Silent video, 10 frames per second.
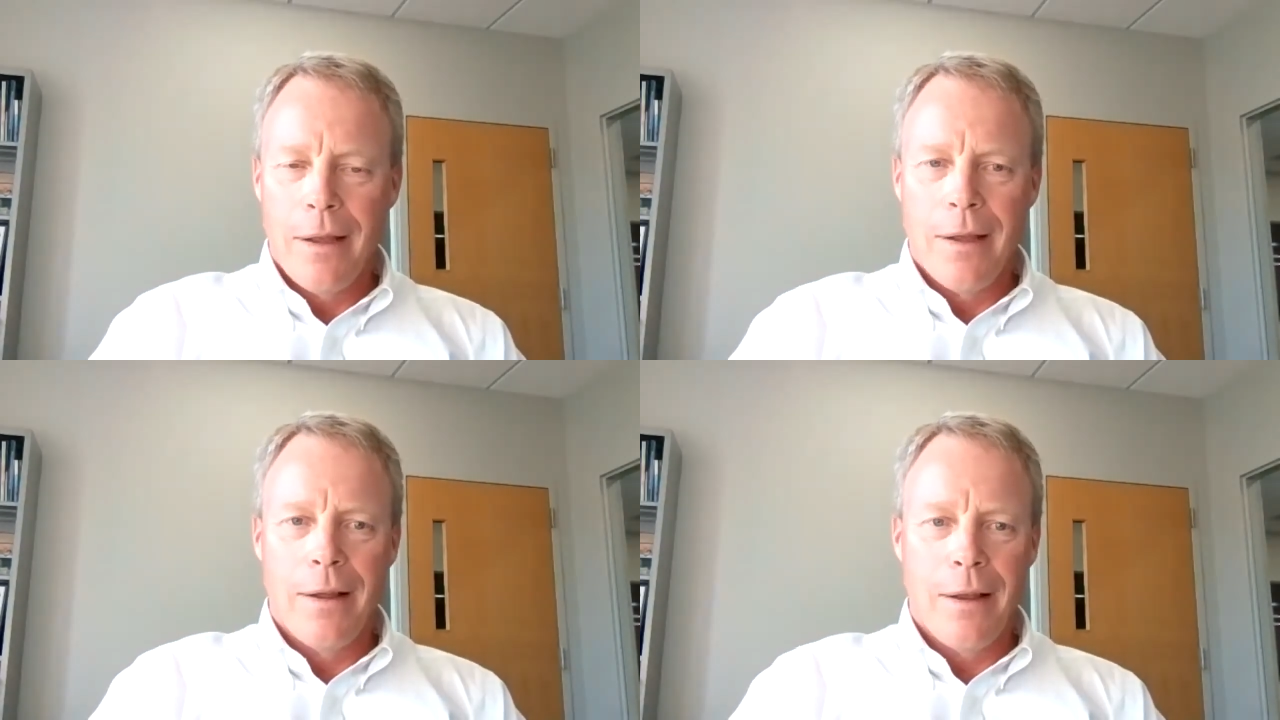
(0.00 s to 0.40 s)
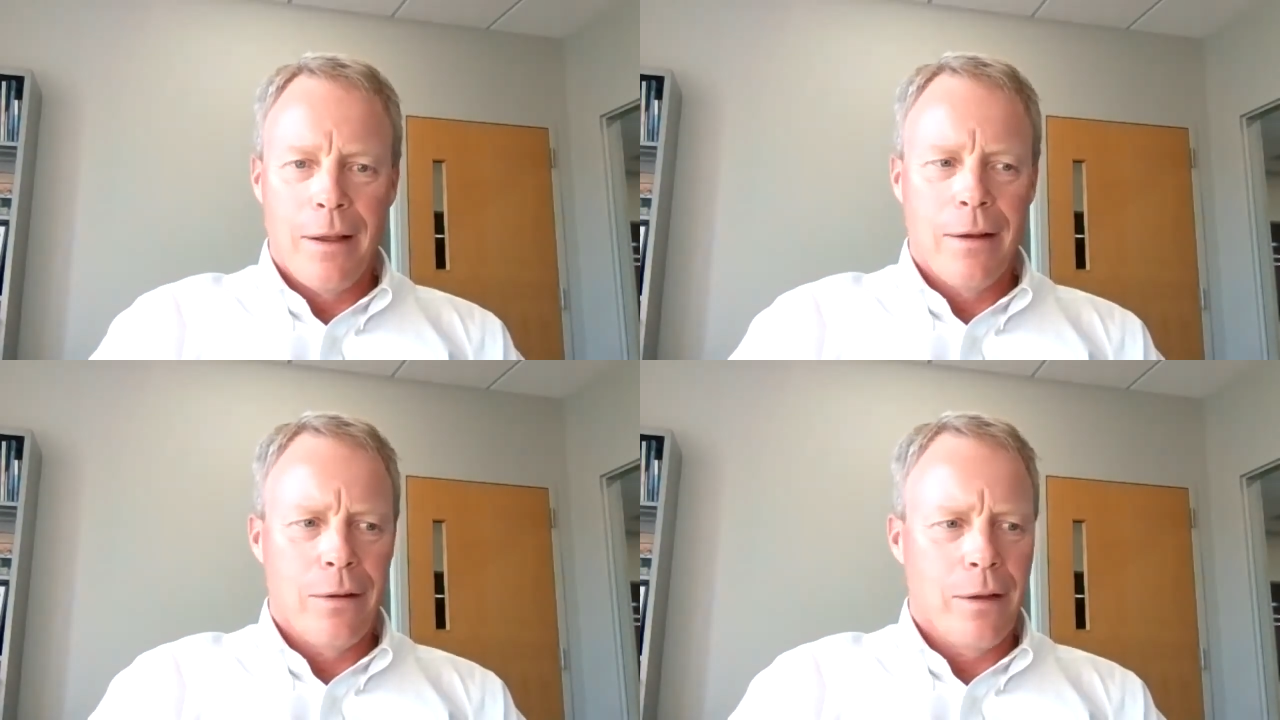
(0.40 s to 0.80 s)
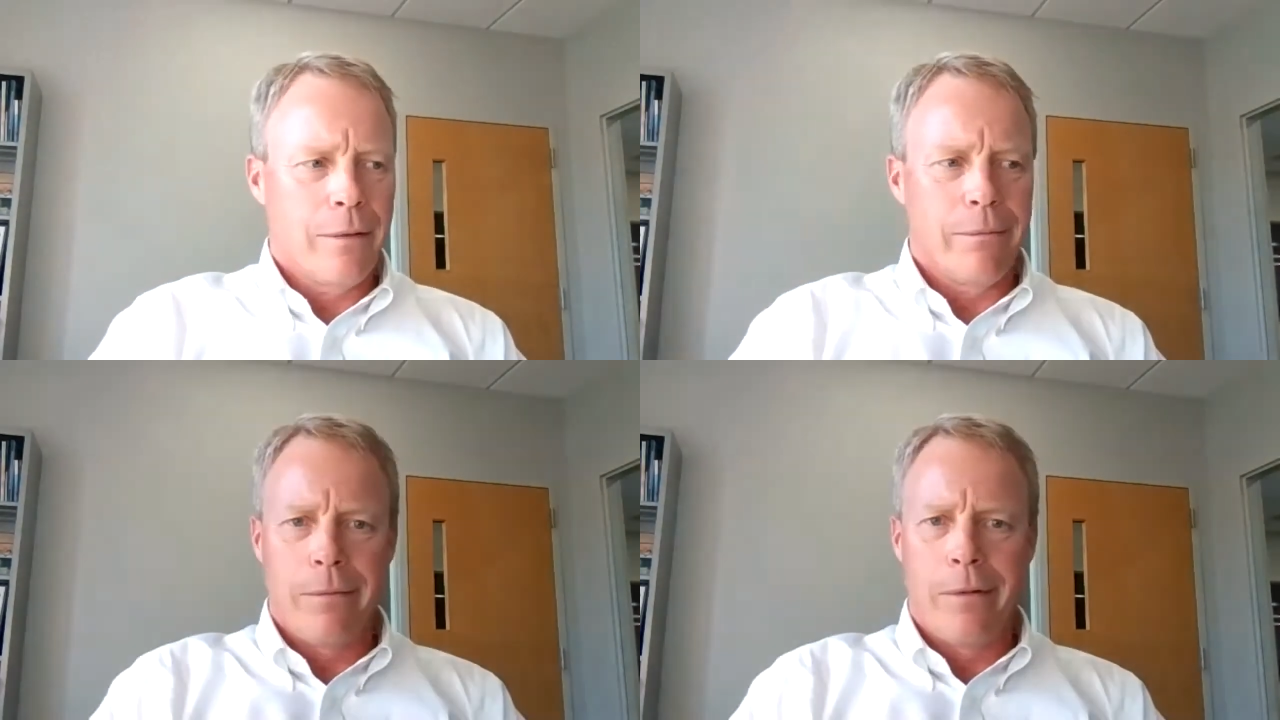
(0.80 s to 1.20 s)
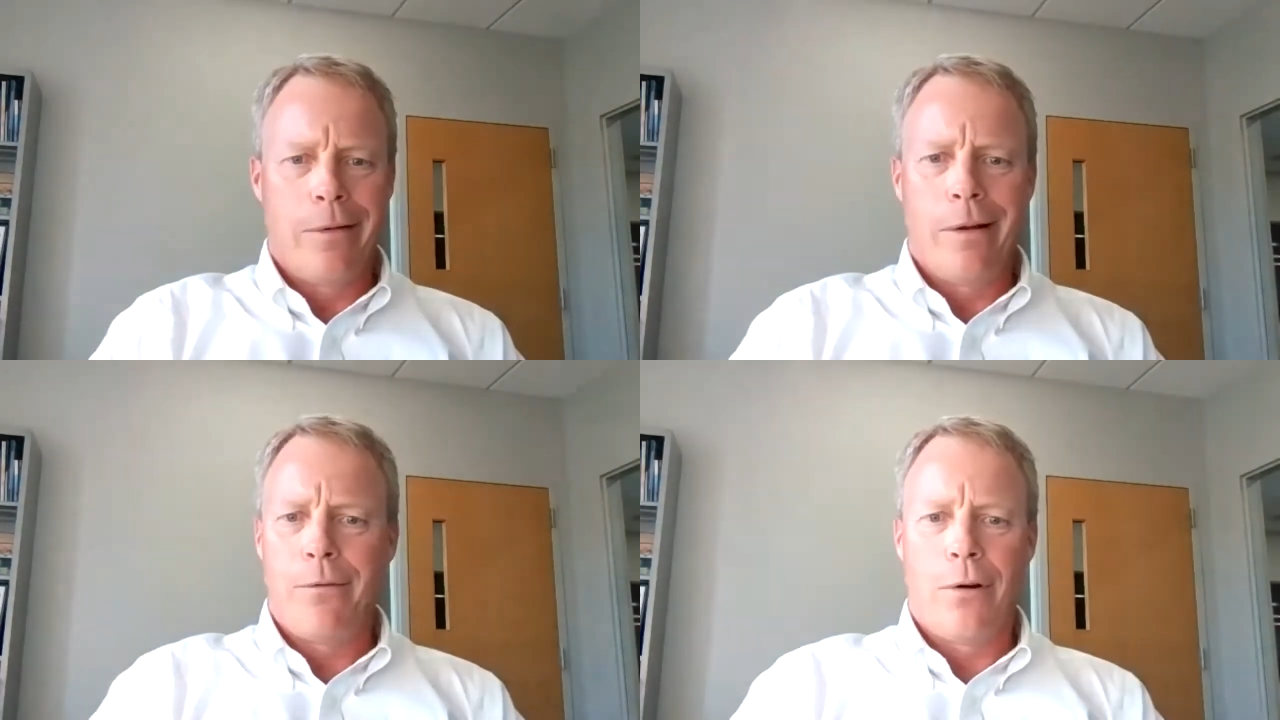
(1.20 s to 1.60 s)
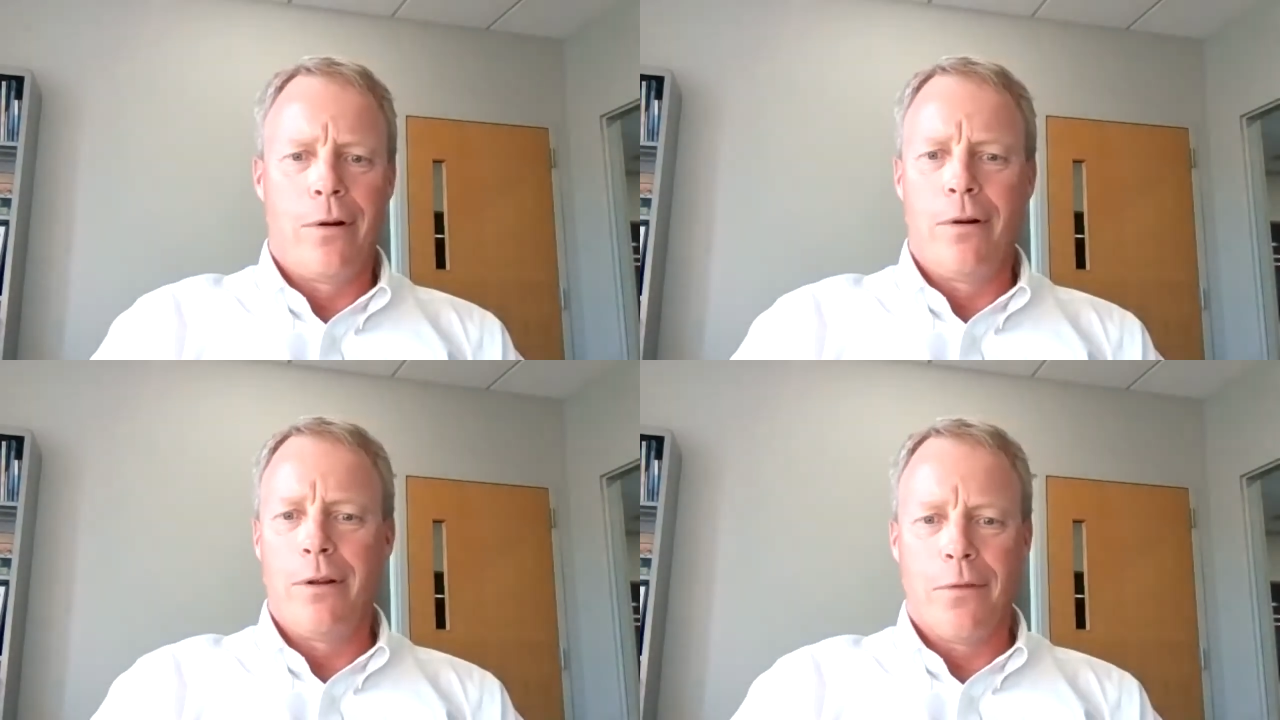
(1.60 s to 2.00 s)
And they're like, "They never
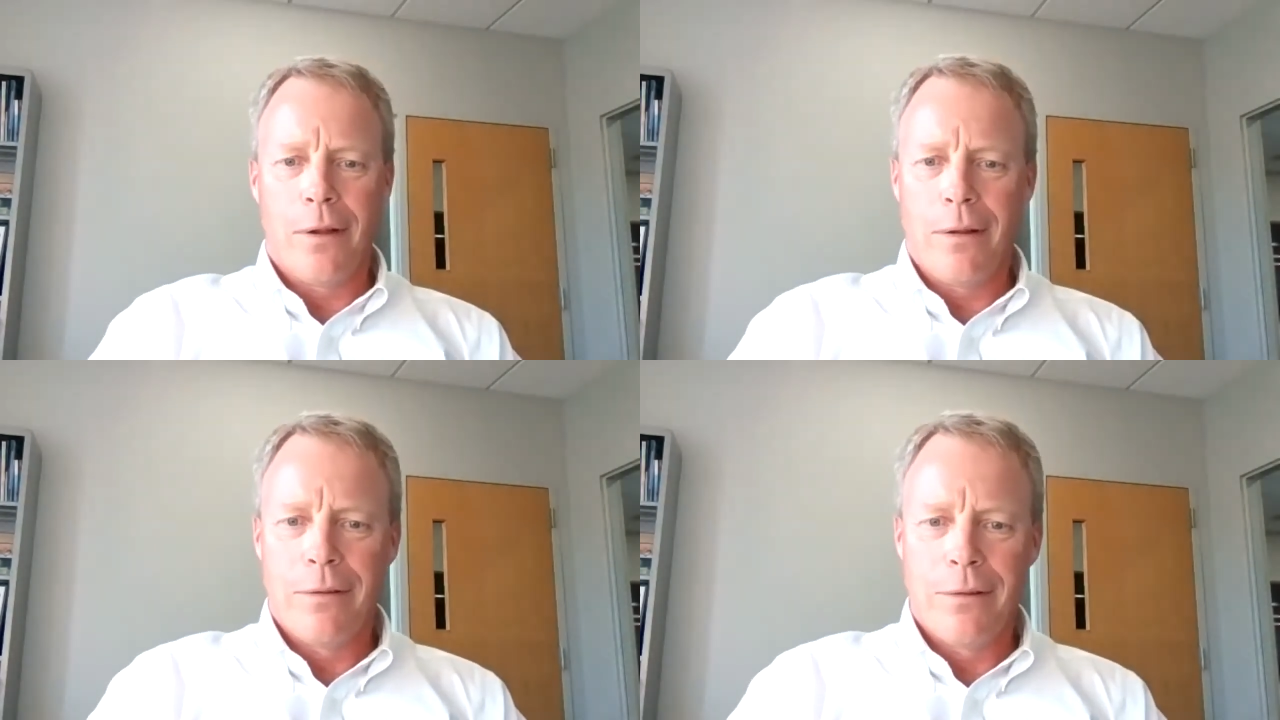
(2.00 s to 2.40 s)
heard of it.